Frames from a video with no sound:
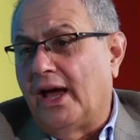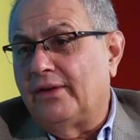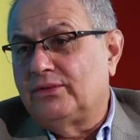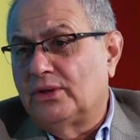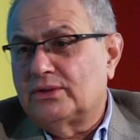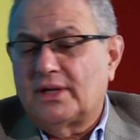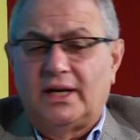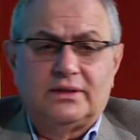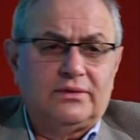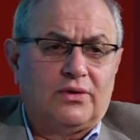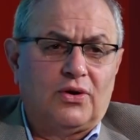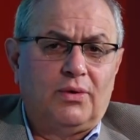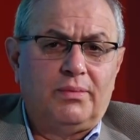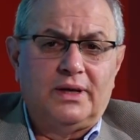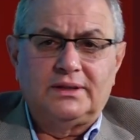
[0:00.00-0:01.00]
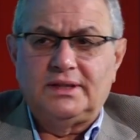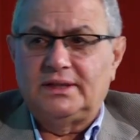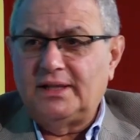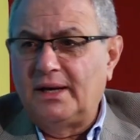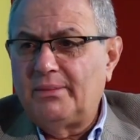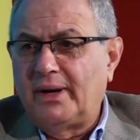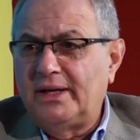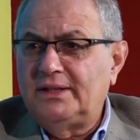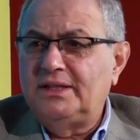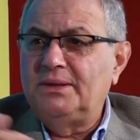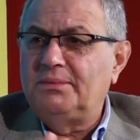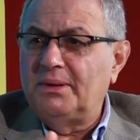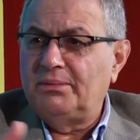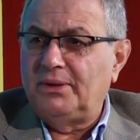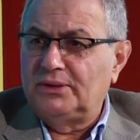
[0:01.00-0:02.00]
have those kind of robots at
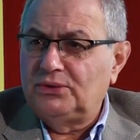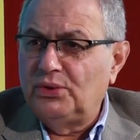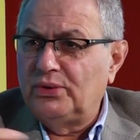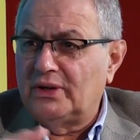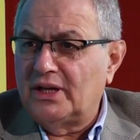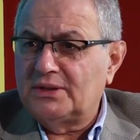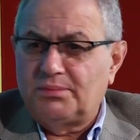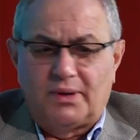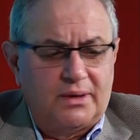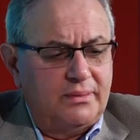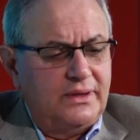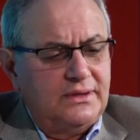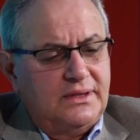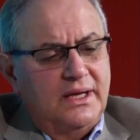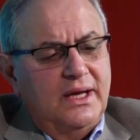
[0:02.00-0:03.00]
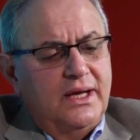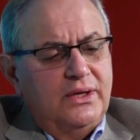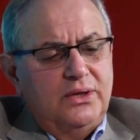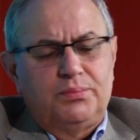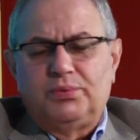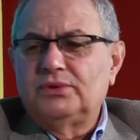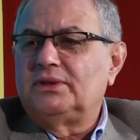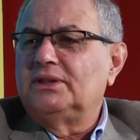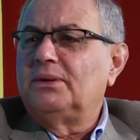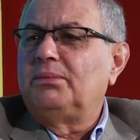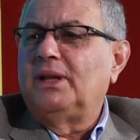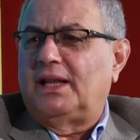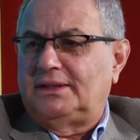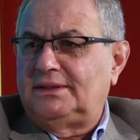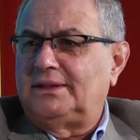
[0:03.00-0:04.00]
MIT, people doing experiments. You put in the
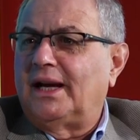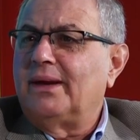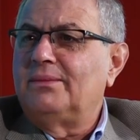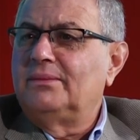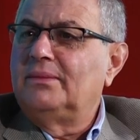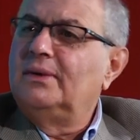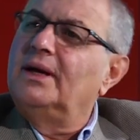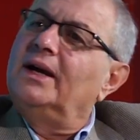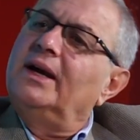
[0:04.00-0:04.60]
bloodstream,